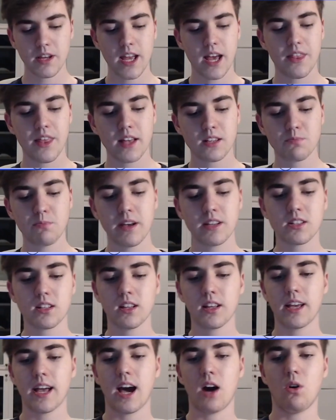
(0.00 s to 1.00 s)
yeah, that's
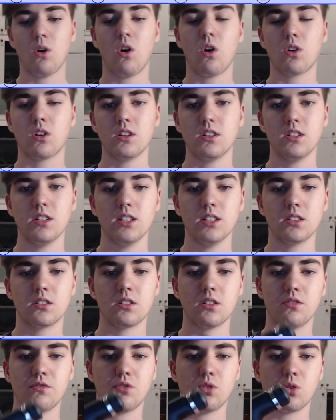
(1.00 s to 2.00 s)
basically how hard it is
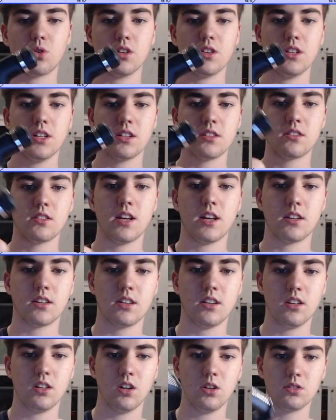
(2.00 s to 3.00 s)
for this 10
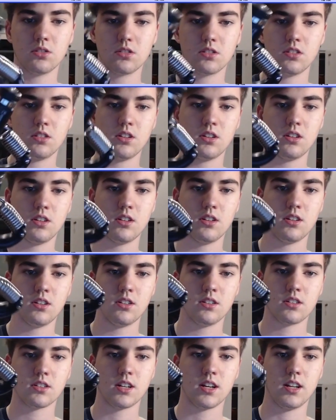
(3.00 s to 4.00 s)
kilos.
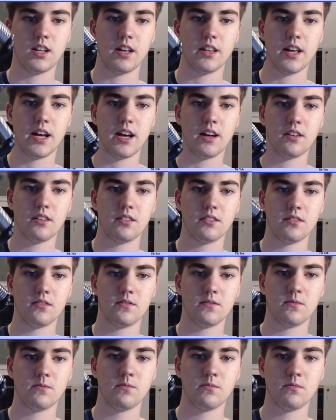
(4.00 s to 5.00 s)
It's kind of like that.
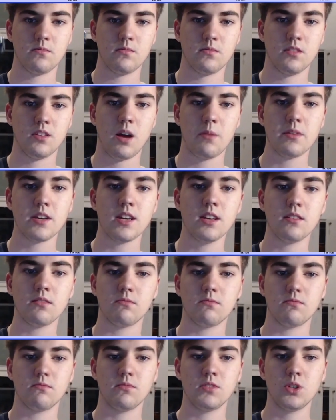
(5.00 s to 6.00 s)
I mean, you
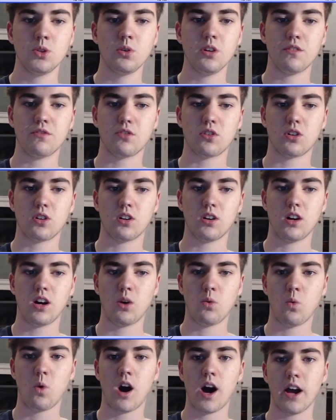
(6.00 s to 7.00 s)
can do it for
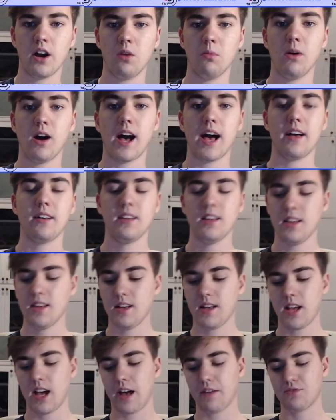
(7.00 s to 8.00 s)
a while, but
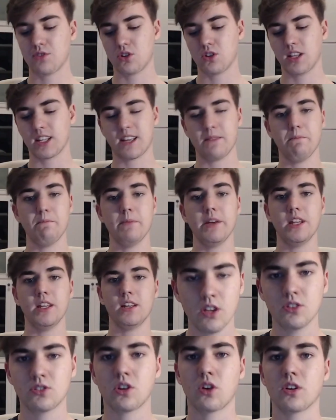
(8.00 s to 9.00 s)
after like a
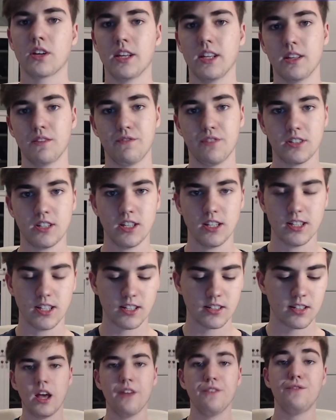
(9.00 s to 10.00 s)
minute, you start getting
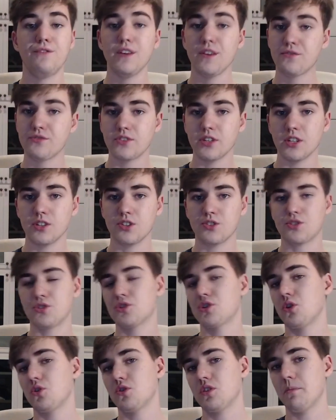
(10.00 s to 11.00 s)
fatigued. And 50, just to
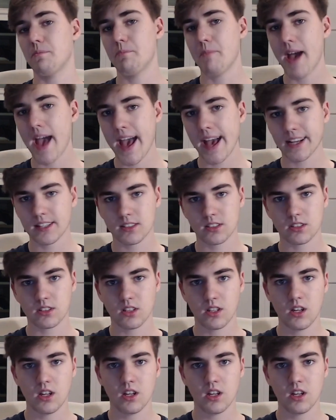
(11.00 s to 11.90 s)
show you the max